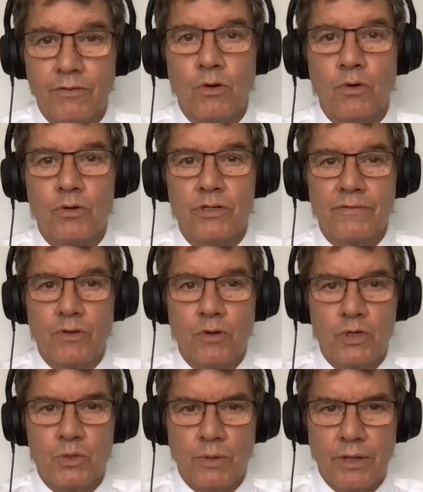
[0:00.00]
Of
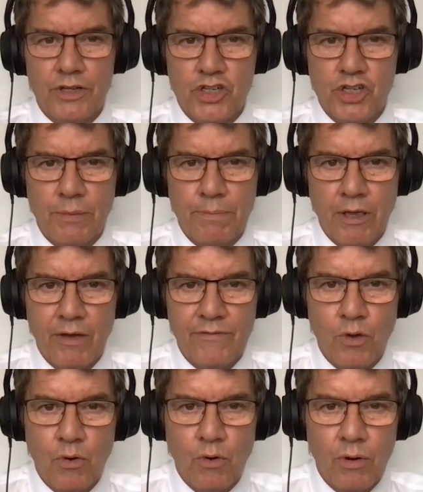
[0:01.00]
course. Well, the shipping
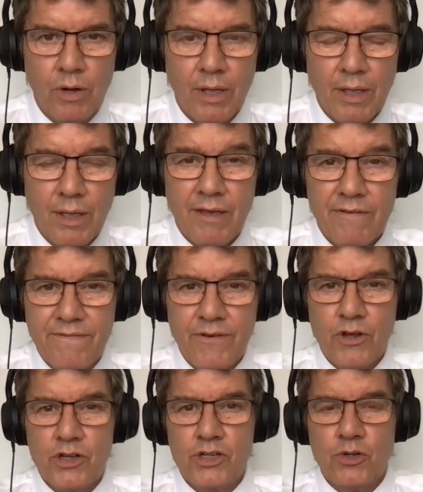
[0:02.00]
of your
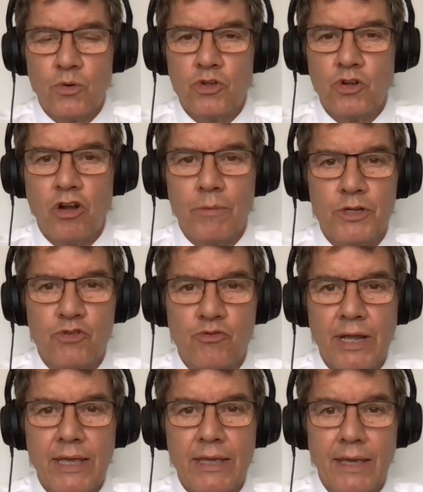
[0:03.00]
first autonomous
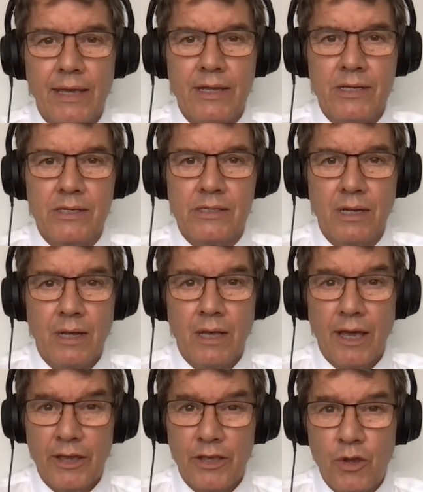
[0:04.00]
rig is
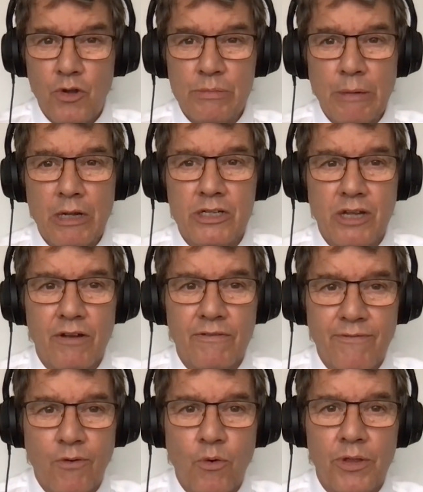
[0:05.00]
a huge milestone
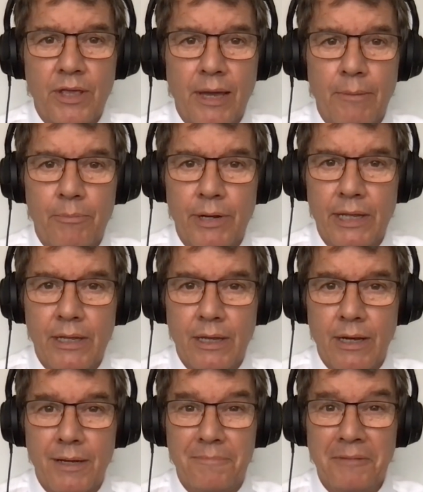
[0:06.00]
for the company.
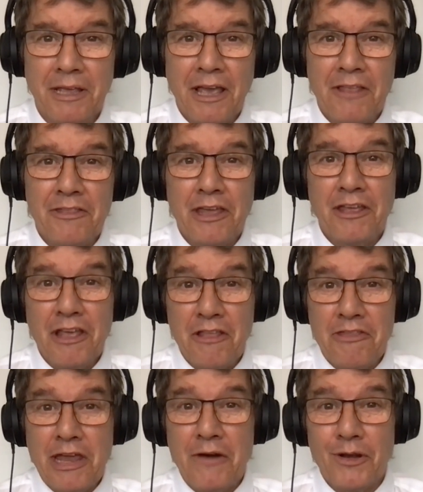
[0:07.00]

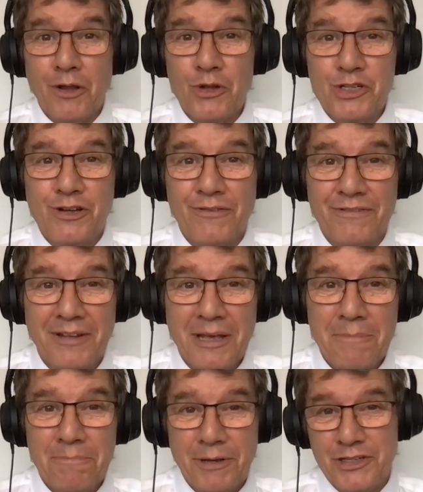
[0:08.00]
There are lots of
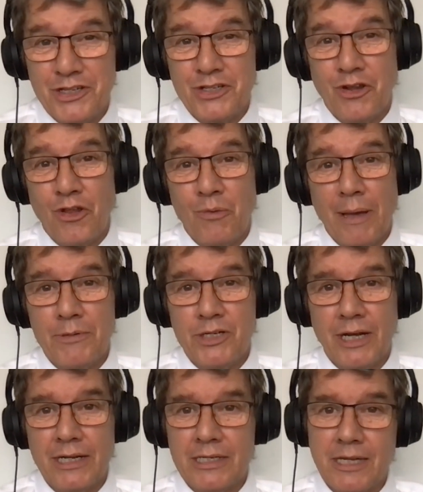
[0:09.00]
pictures on the
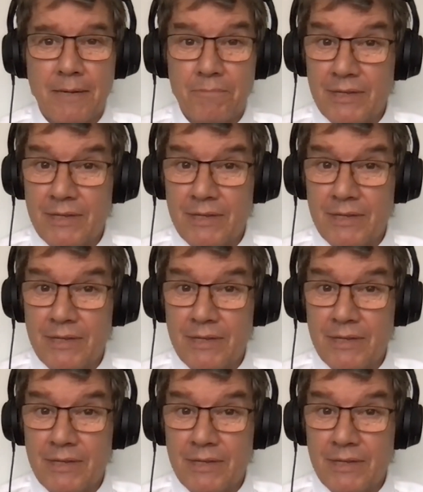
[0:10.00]
website.